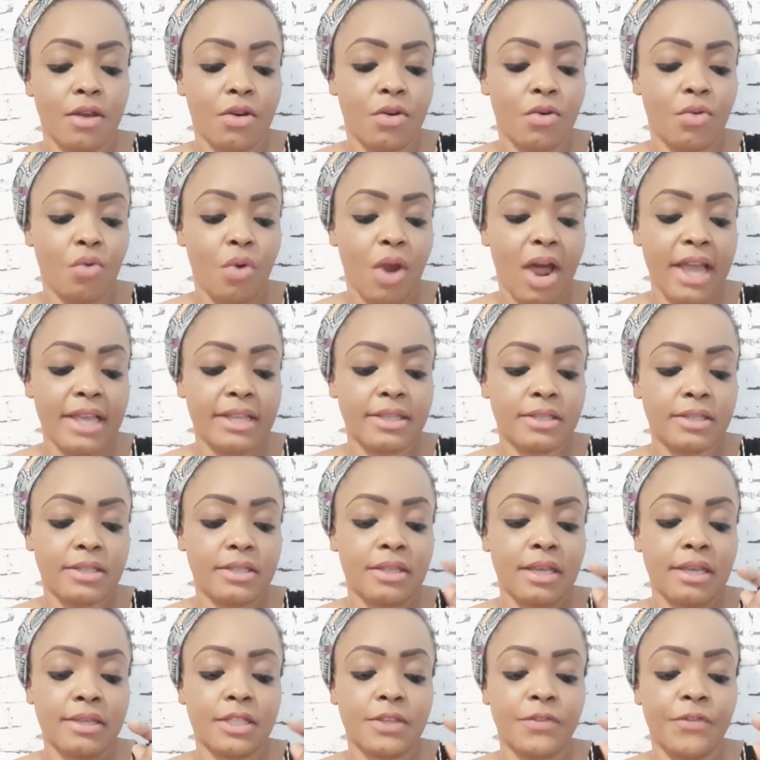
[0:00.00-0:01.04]
rice.
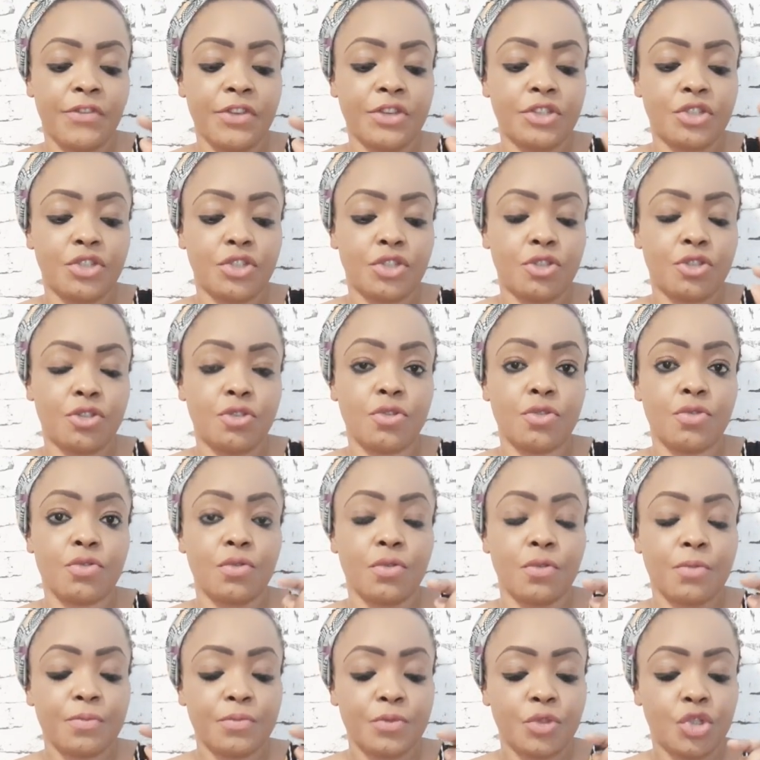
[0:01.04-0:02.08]
There's fish
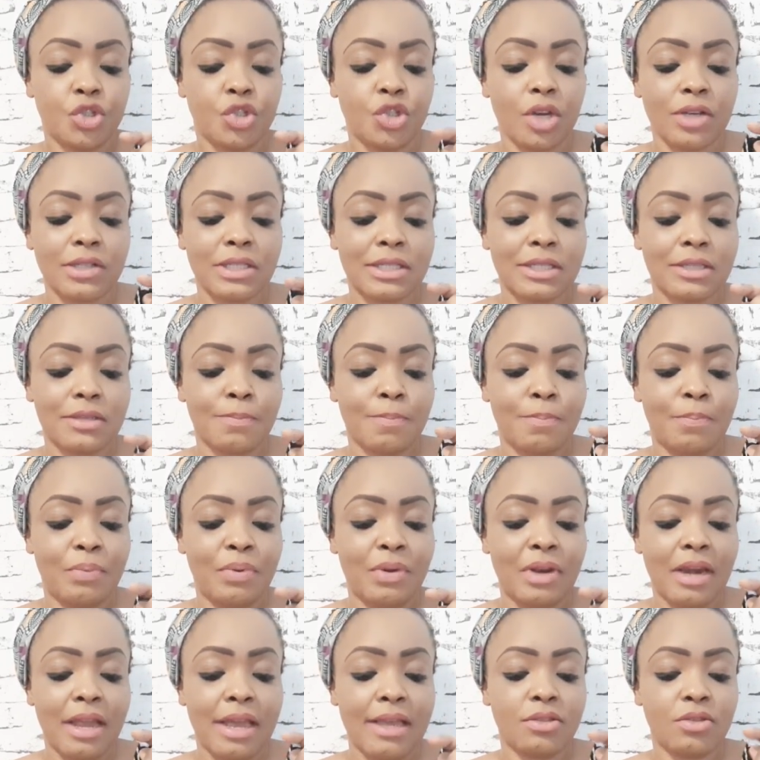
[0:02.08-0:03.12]
stew, just
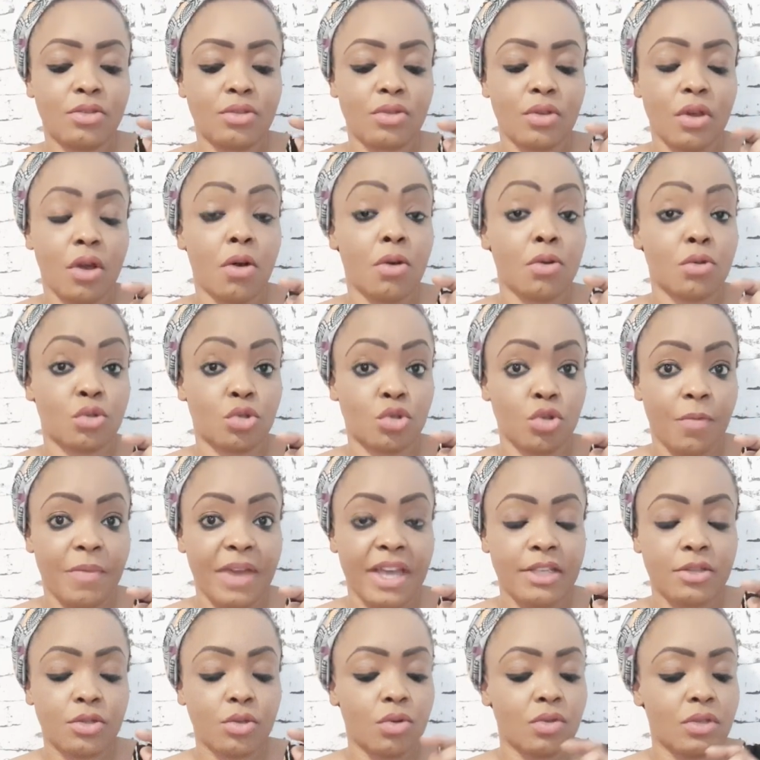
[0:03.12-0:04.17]
plain
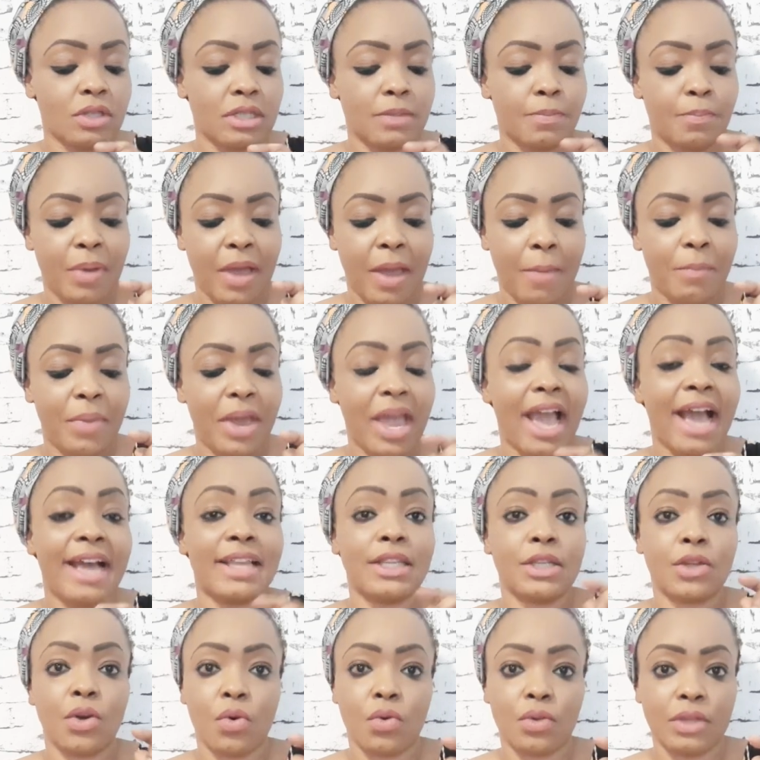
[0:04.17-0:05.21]
tomatoes, pepper,
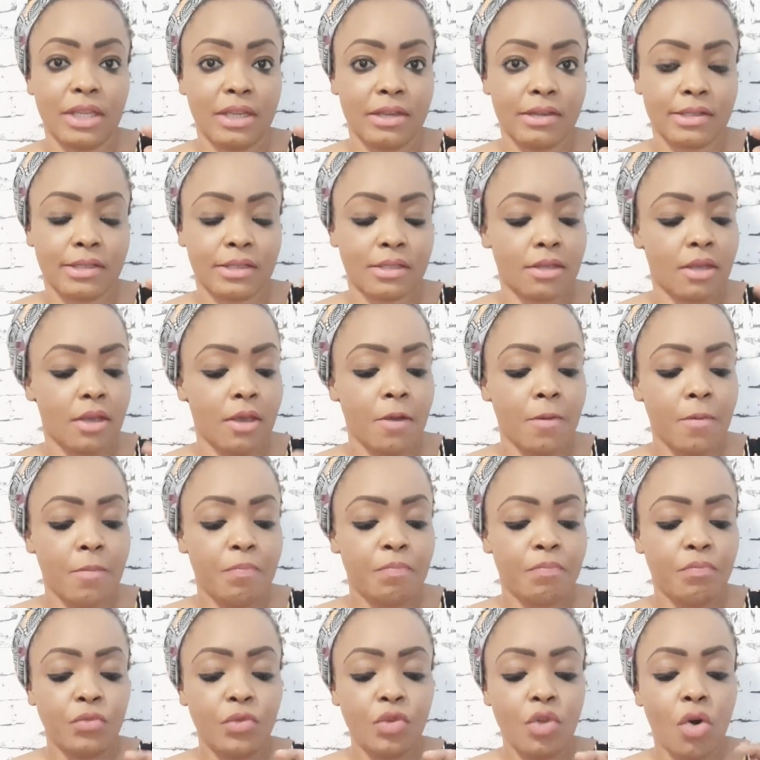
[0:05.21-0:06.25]
and onions.
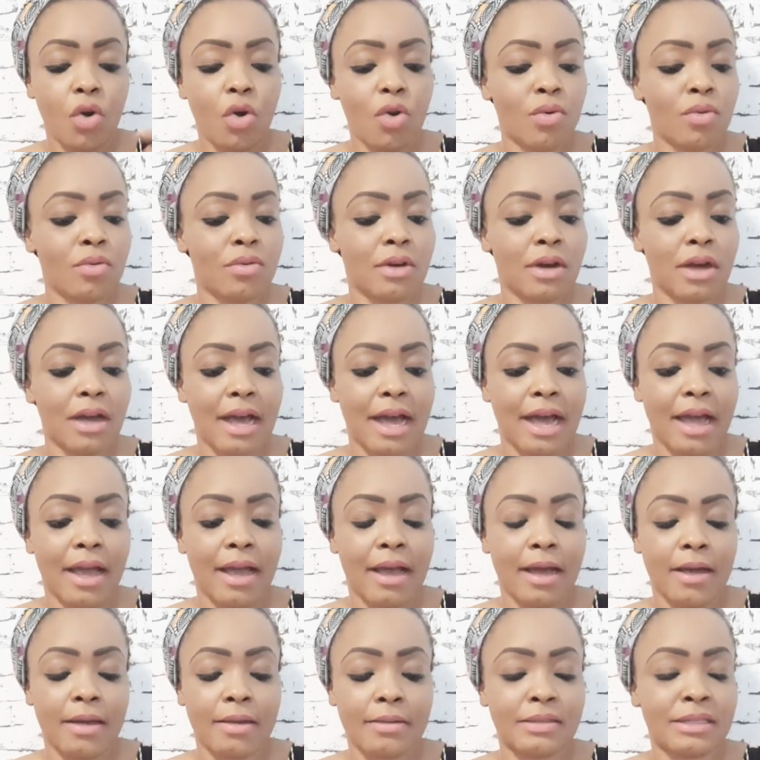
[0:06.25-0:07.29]
No
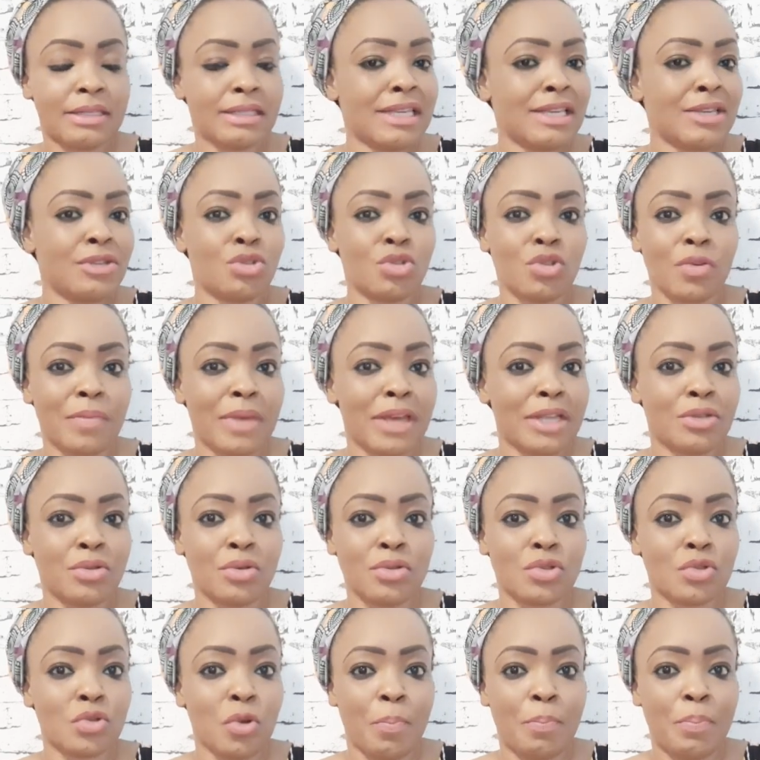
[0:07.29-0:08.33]
tin
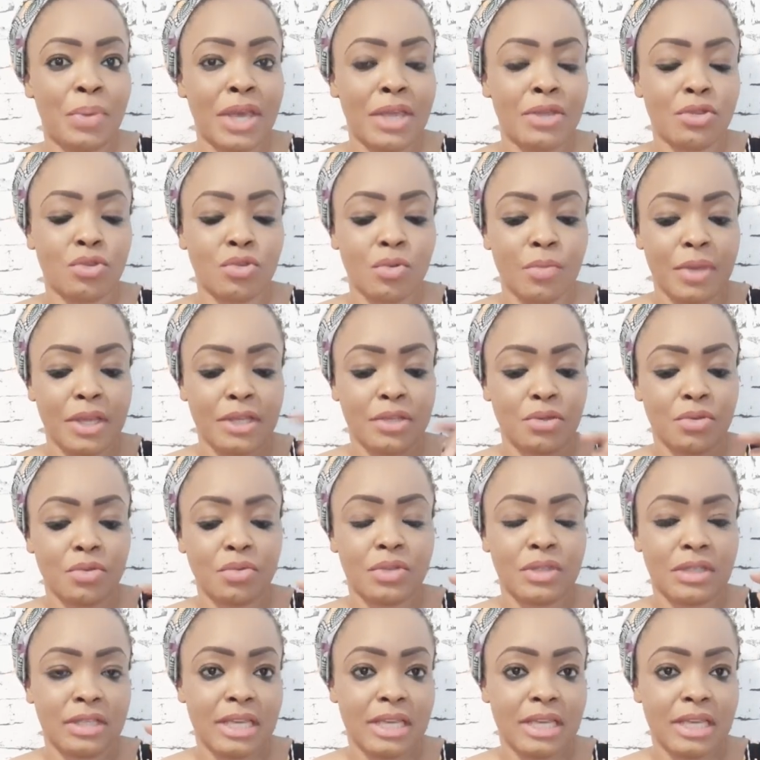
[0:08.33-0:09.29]
tomatoes or paid tomatoes.